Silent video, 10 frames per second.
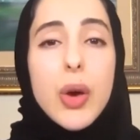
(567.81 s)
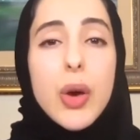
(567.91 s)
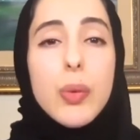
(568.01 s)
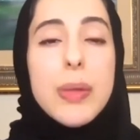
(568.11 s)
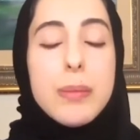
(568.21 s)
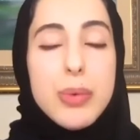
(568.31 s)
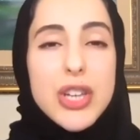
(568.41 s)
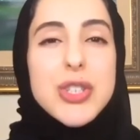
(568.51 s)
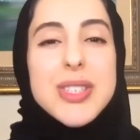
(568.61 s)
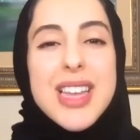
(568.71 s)
with
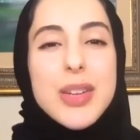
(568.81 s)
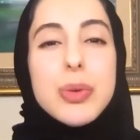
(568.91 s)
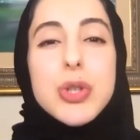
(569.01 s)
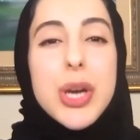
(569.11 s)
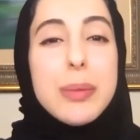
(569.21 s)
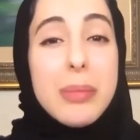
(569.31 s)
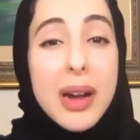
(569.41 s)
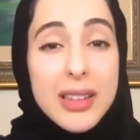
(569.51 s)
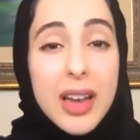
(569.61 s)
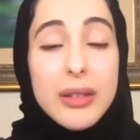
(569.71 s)
impressions that will shape my
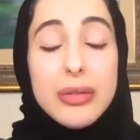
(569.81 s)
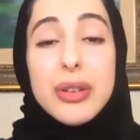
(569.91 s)
life,